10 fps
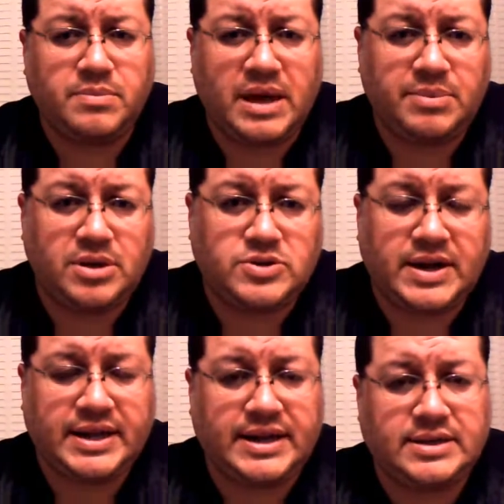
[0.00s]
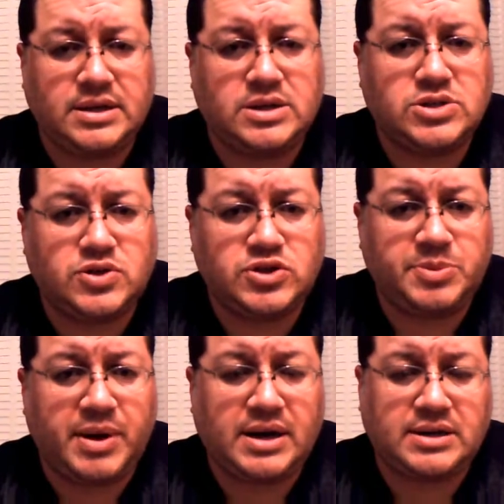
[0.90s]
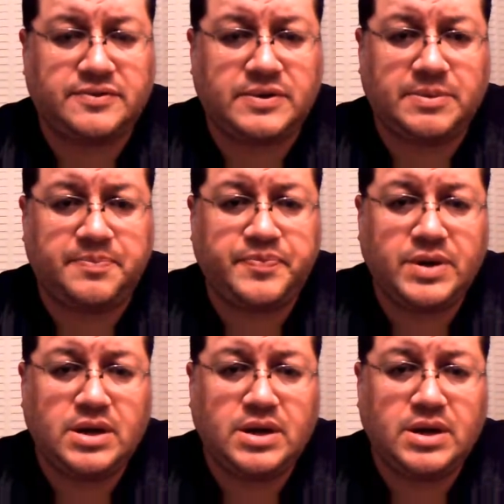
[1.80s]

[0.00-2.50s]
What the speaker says: Maybe you try to get Serge Ibaka from